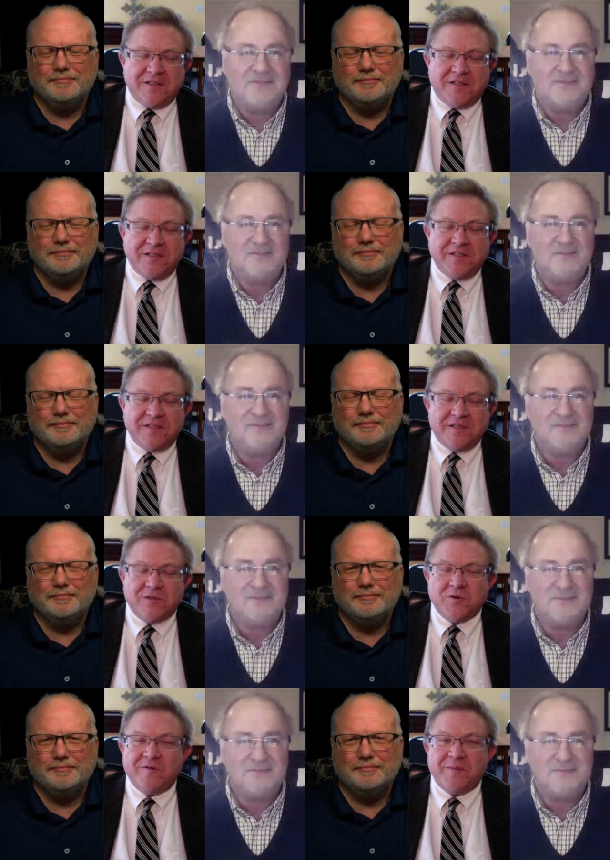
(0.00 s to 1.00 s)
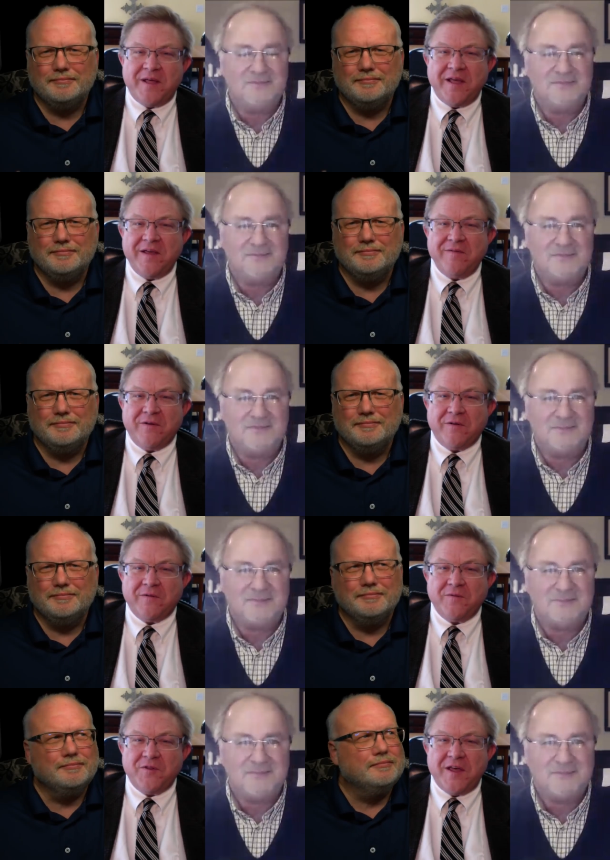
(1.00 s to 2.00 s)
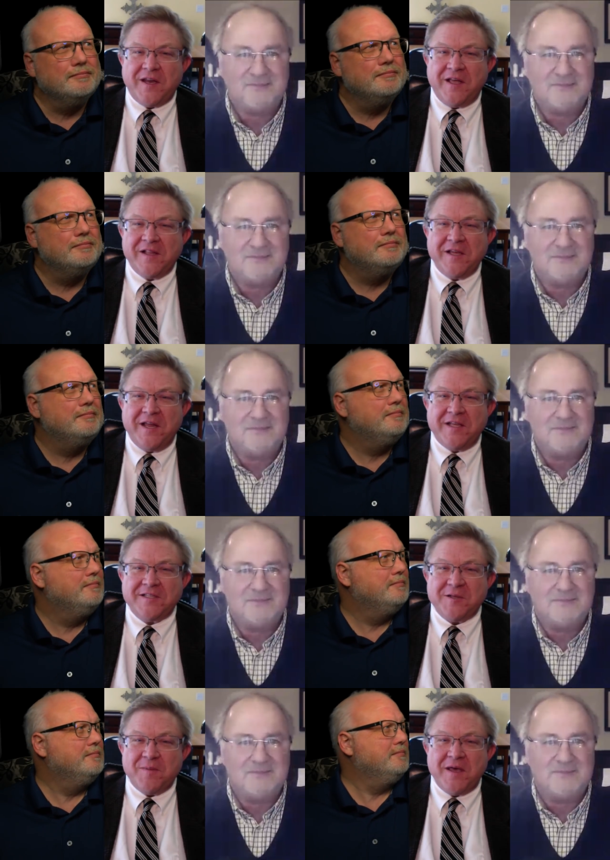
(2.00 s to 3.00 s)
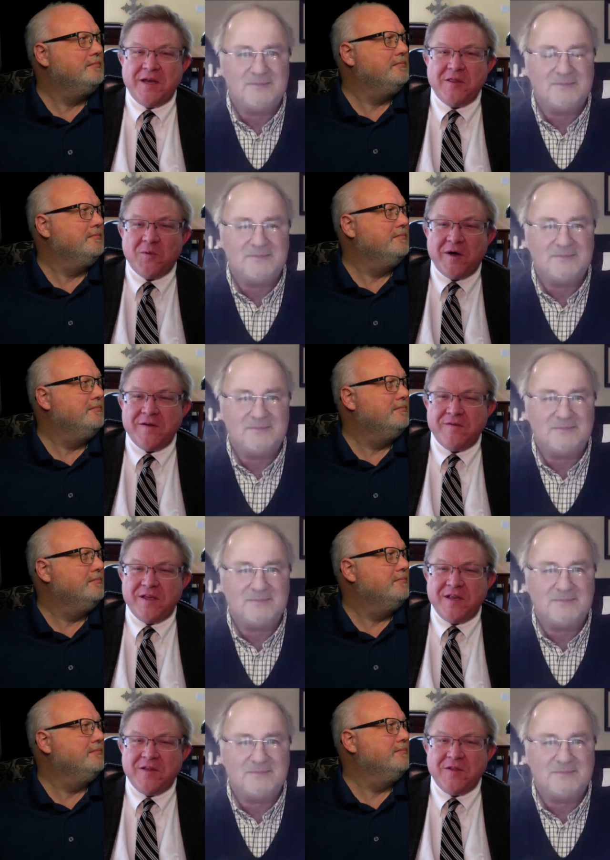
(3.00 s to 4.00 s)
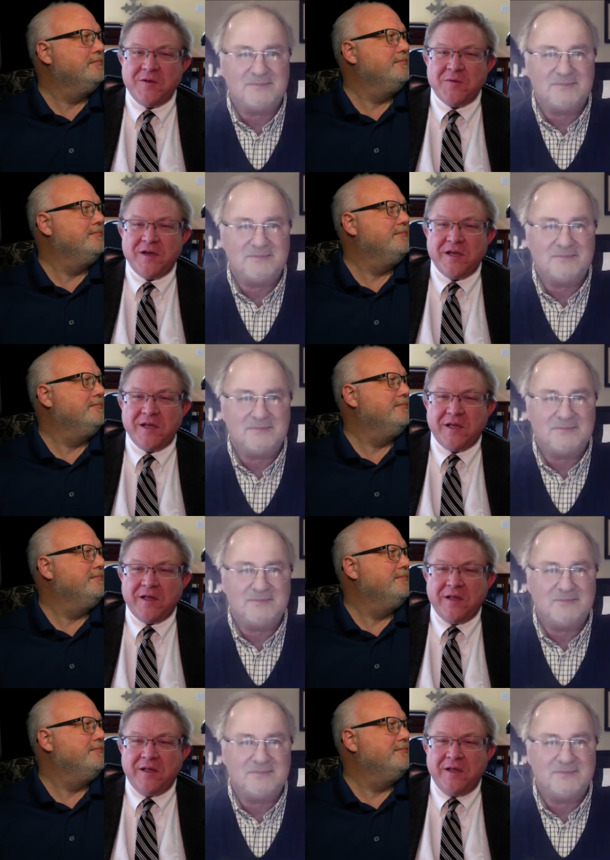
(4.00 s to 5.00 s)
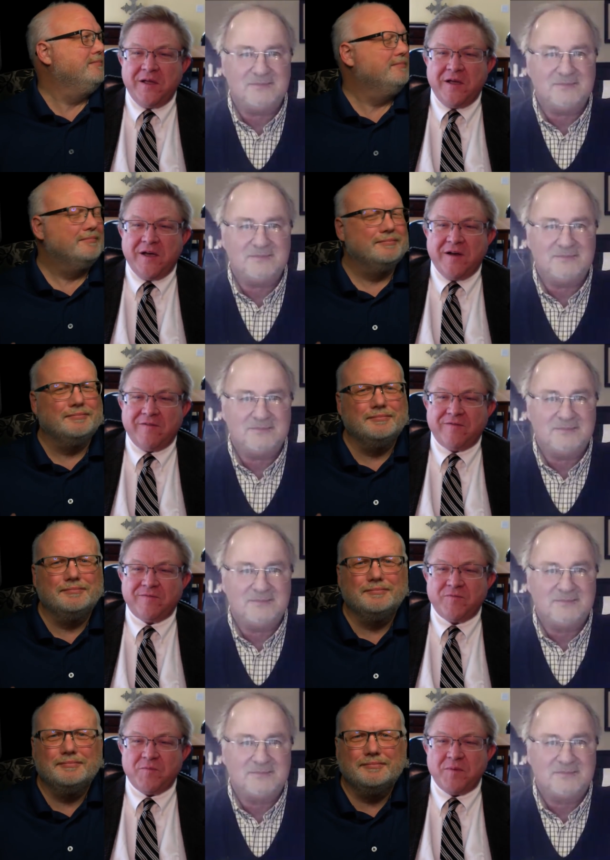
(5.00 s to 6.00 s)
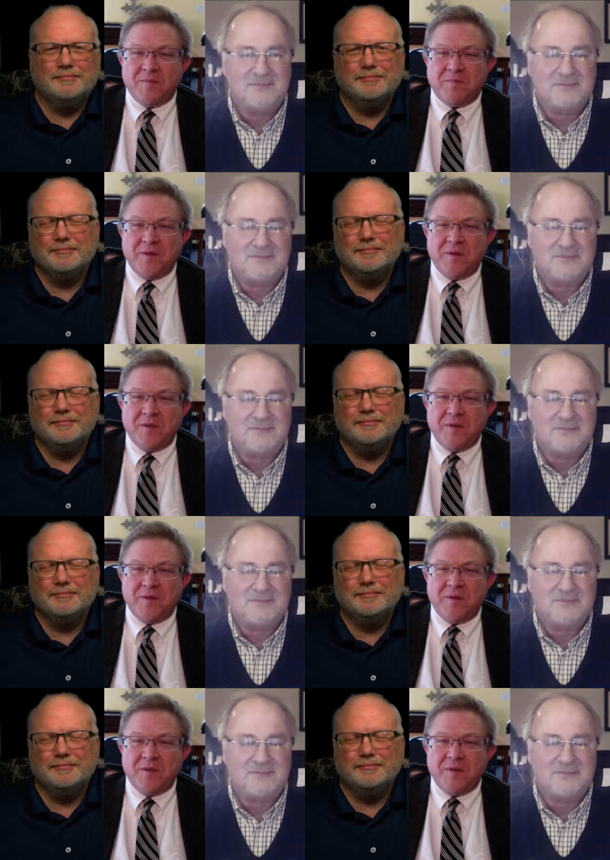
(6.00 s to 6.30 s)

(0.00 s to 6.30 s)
Speaker 1: this is the sort of behavior that alienates the man in the white van in the UK. The